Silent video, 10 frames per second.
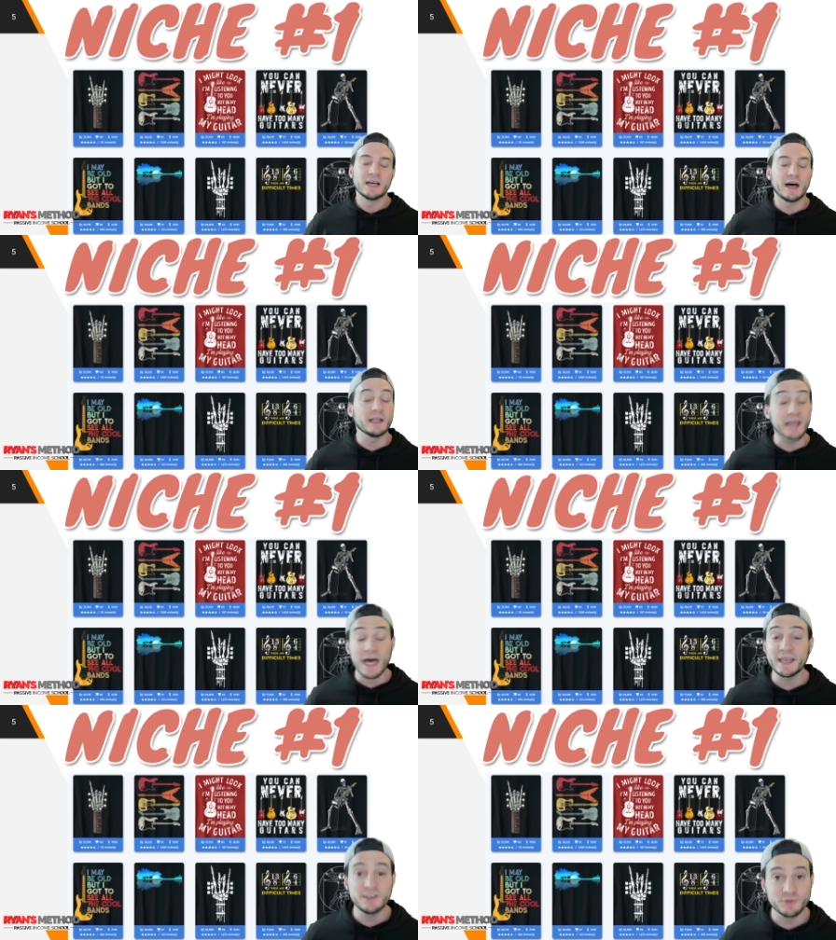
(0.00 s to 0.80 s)
a
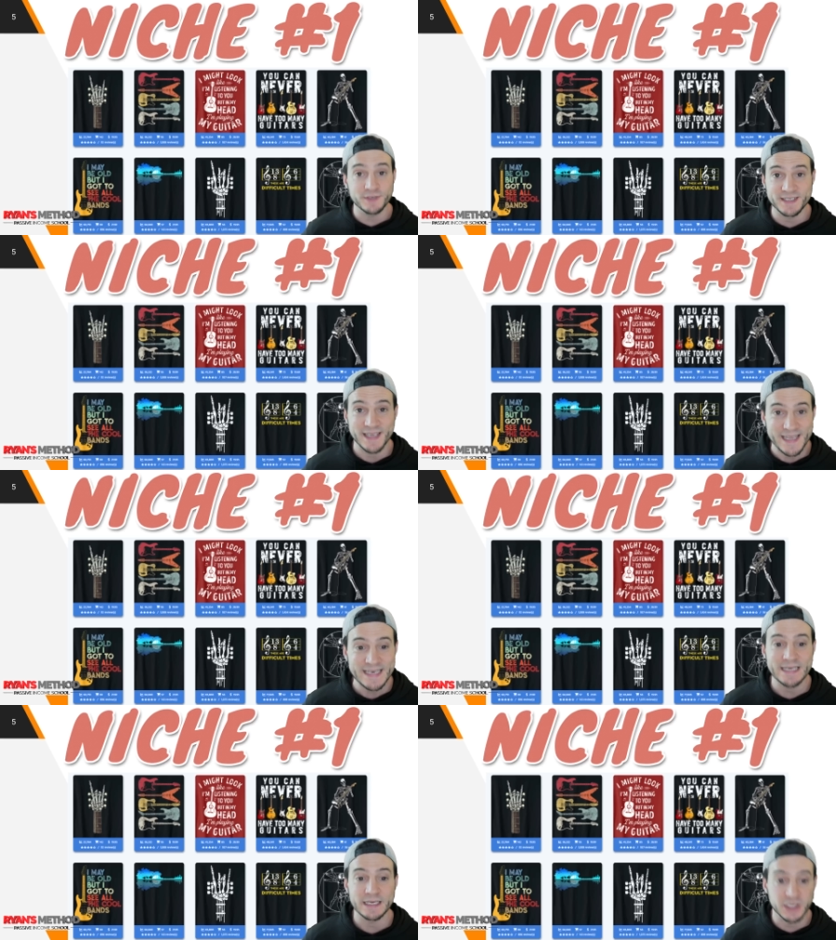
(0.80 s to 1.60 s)
lot of interest
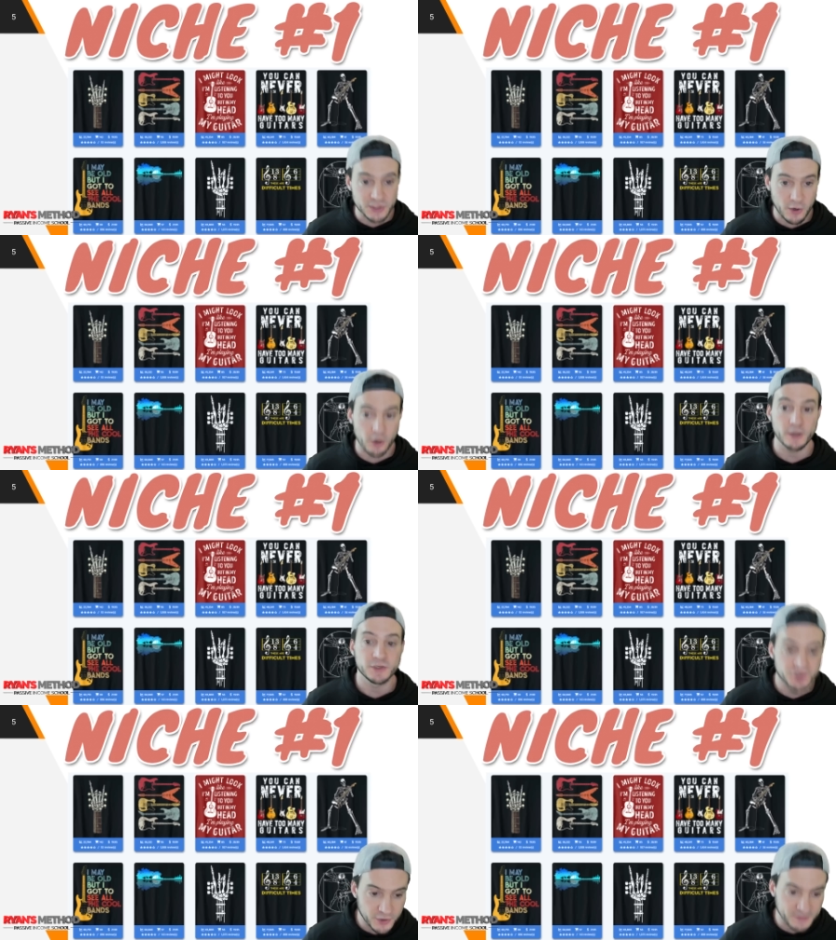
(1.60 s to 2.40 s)
in guitar
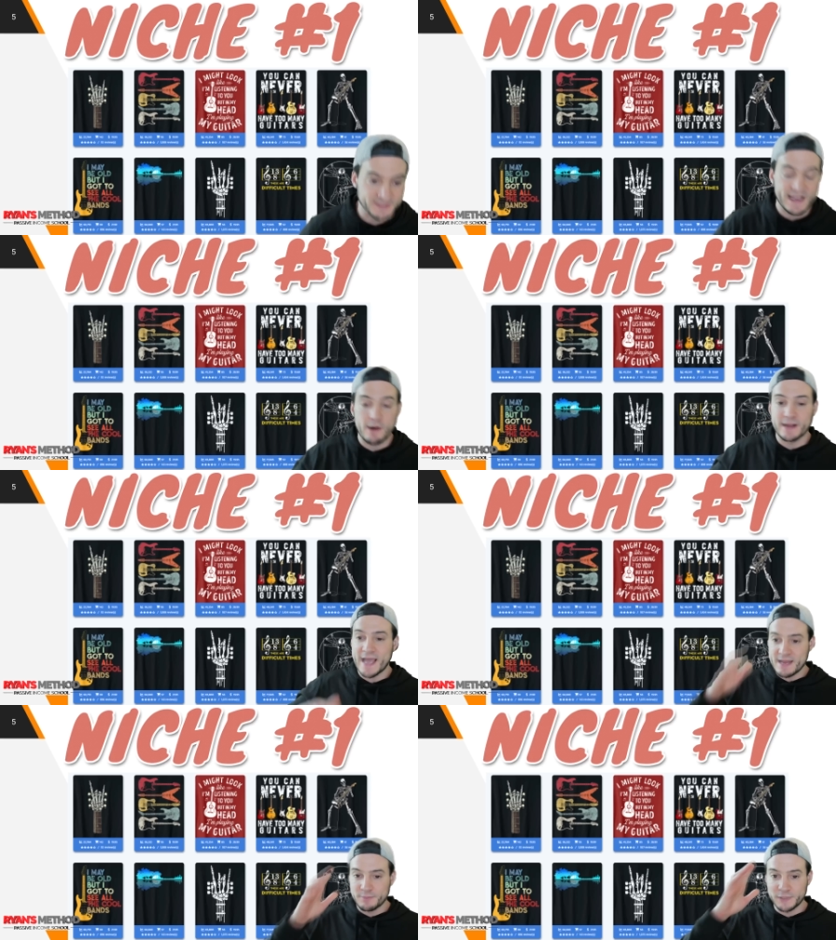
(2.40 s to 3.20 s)
shirts. Now,
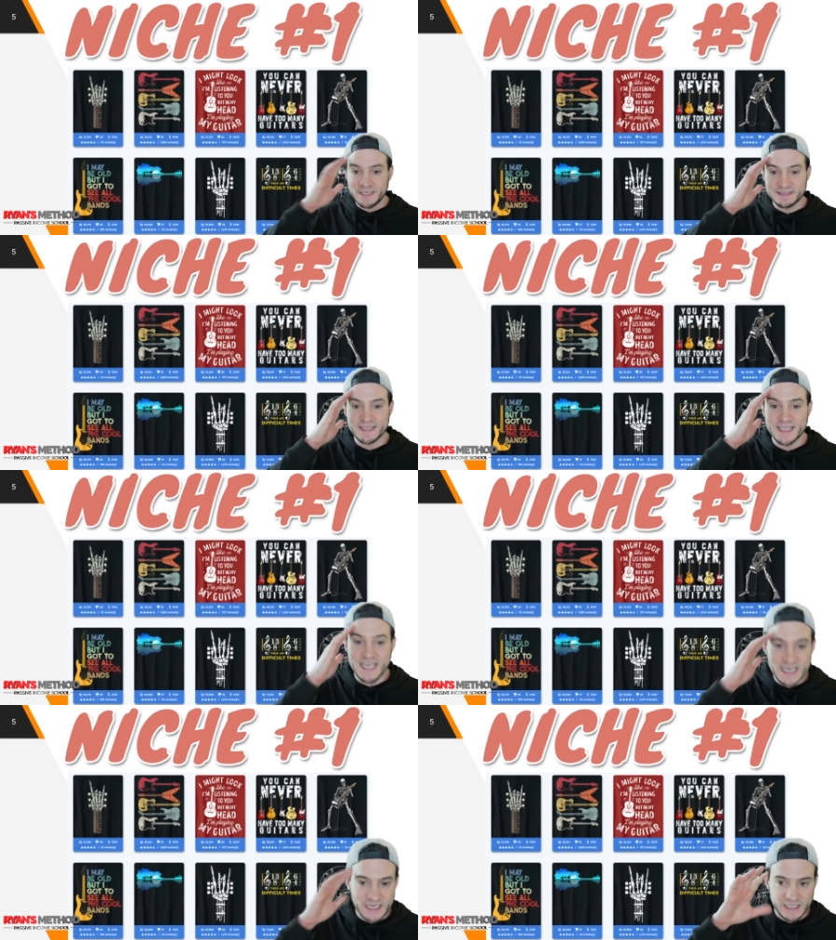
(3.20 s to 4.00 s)
again, please
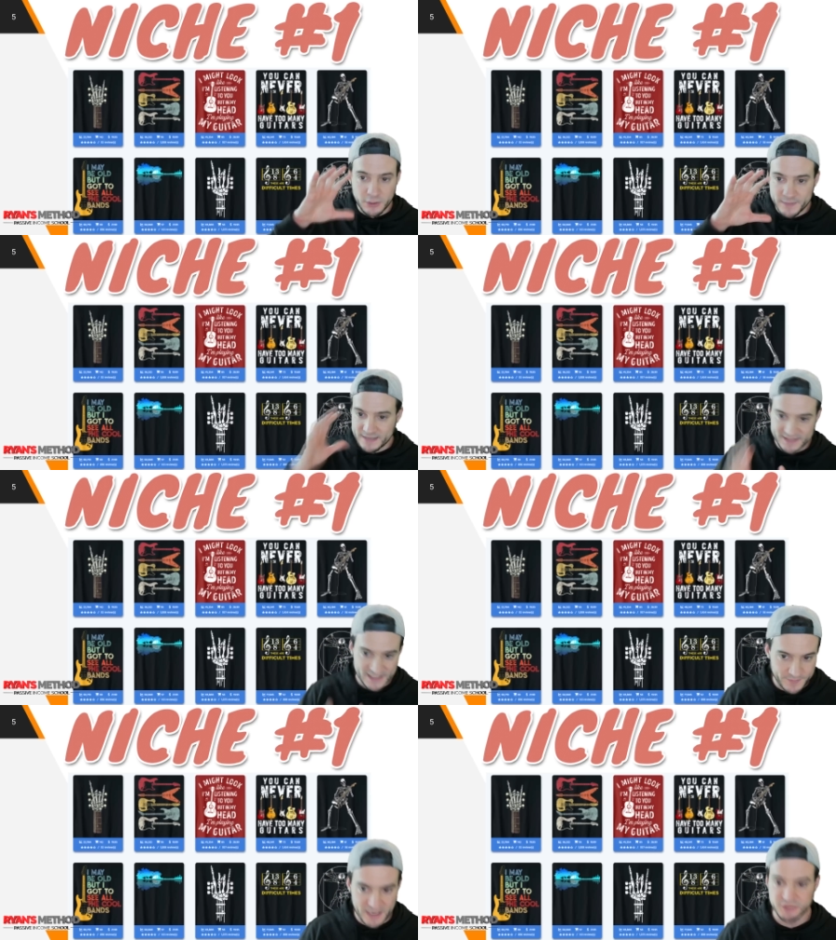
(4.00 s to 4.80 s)
think a little bit
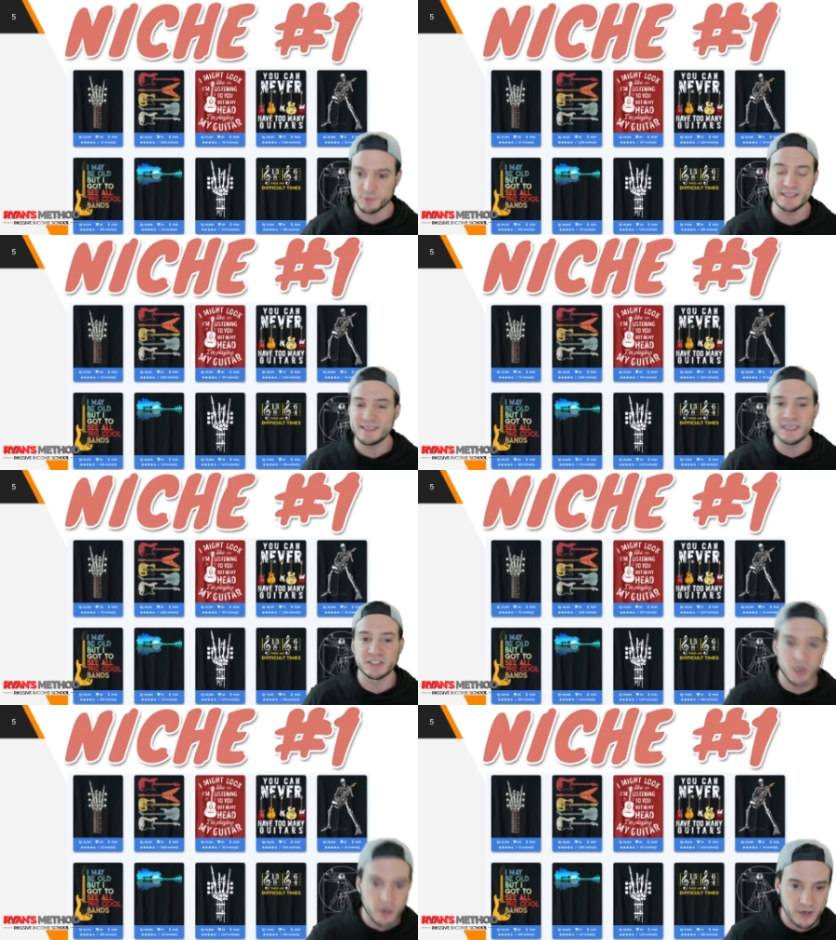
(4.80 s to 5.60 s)
outside the box. When I say
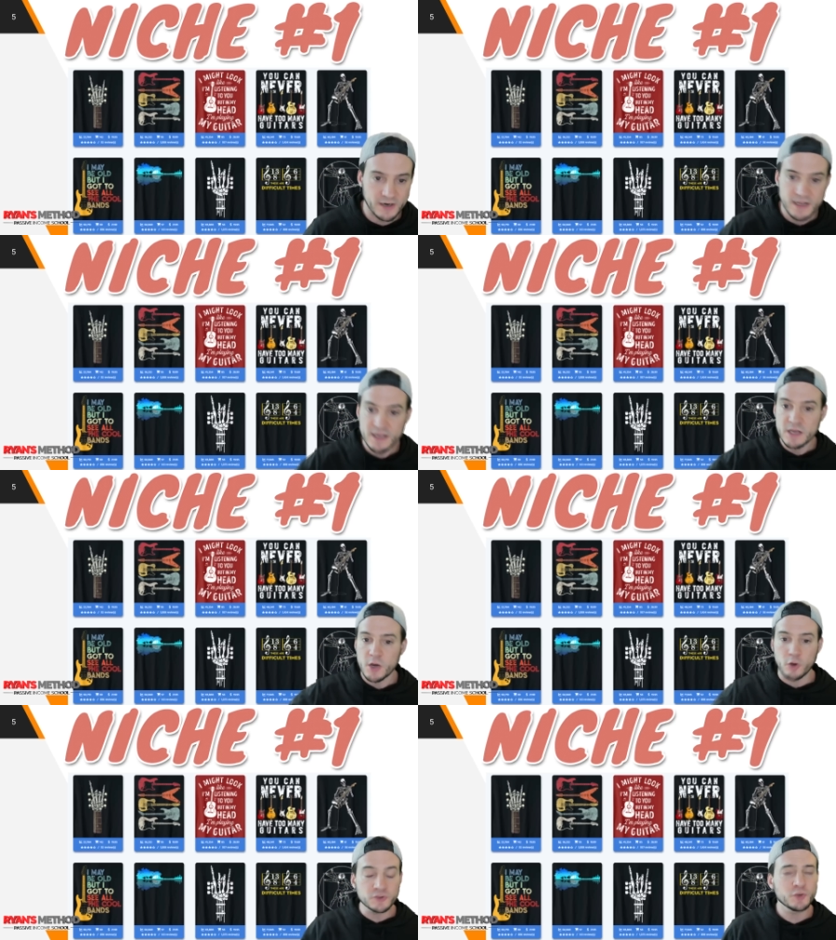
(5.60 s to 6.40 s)
guitar,
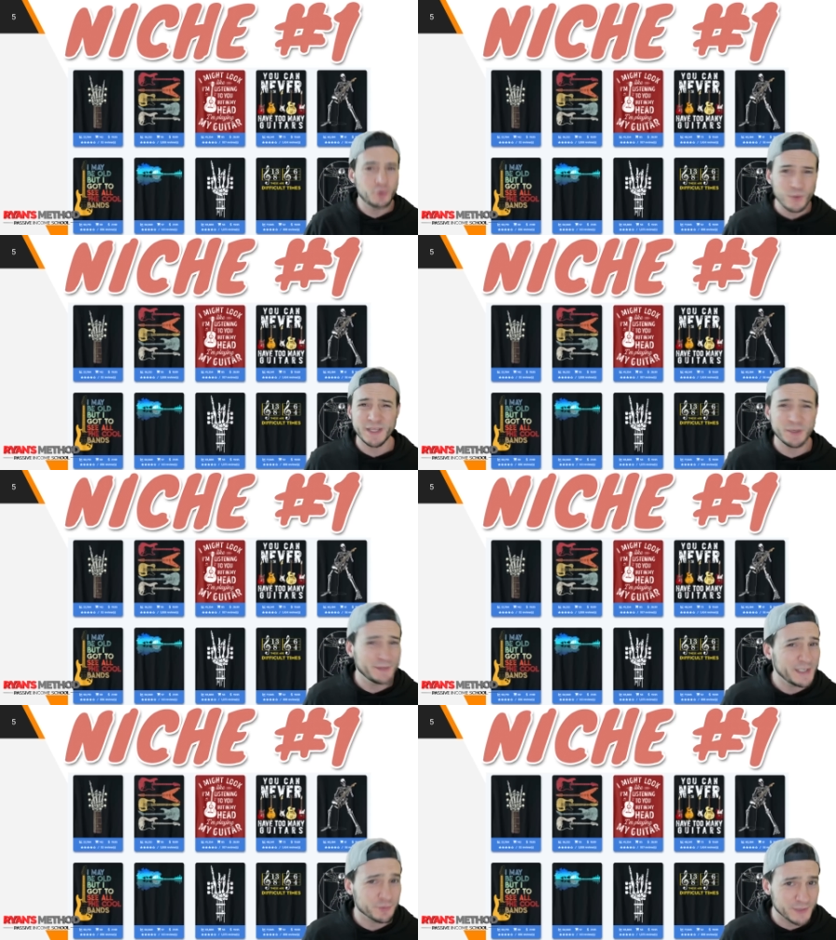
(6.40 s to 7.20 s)
also, do a little
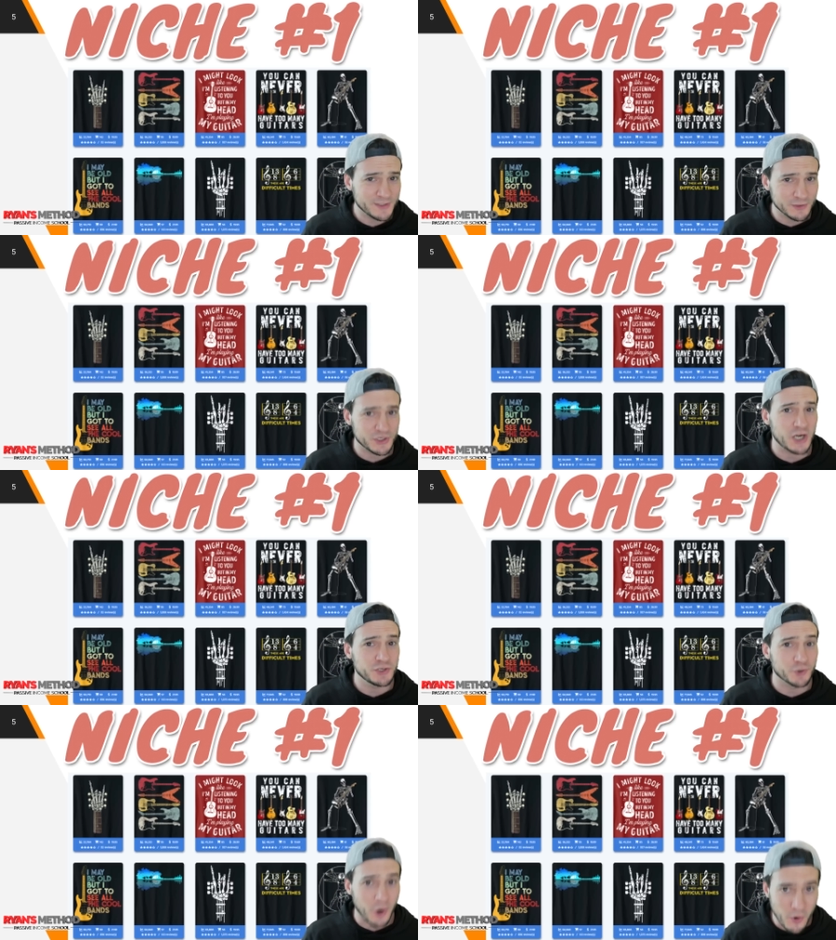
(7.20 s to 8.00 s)
niche research on
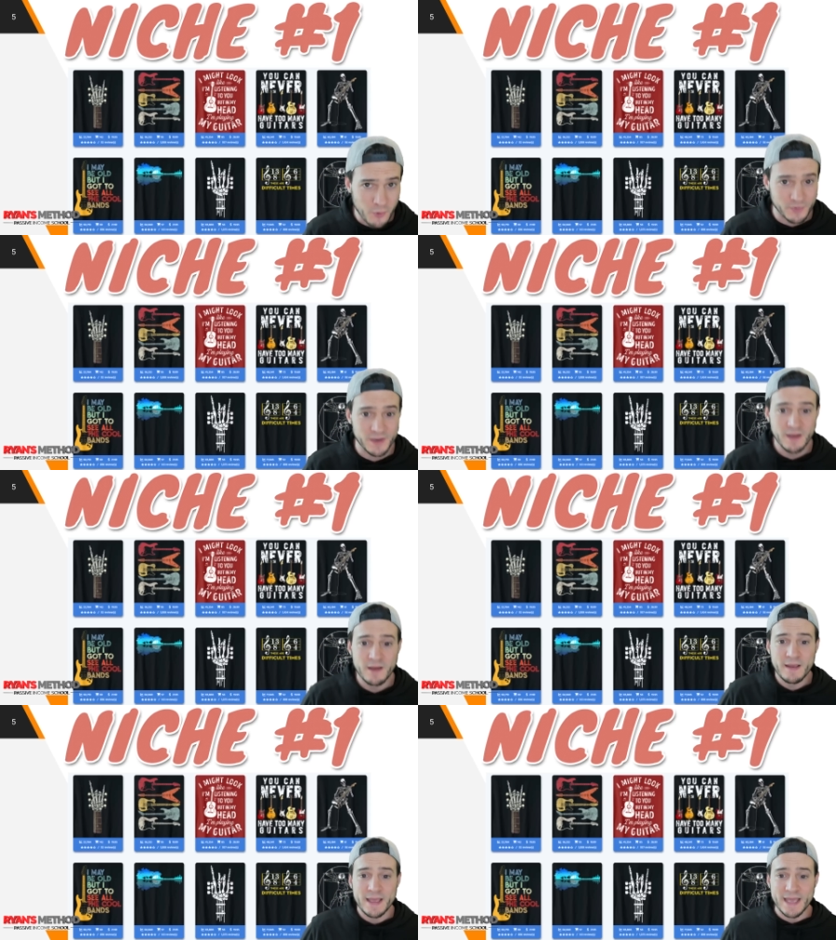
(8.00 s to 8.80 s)
your own
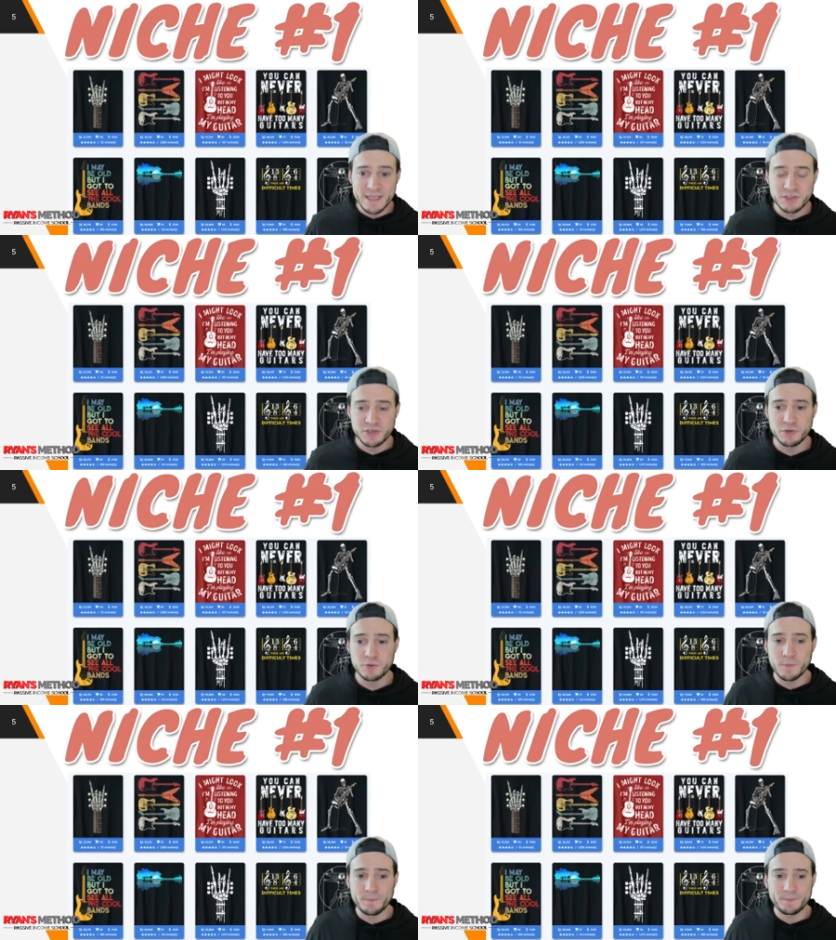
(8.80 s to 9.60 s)
into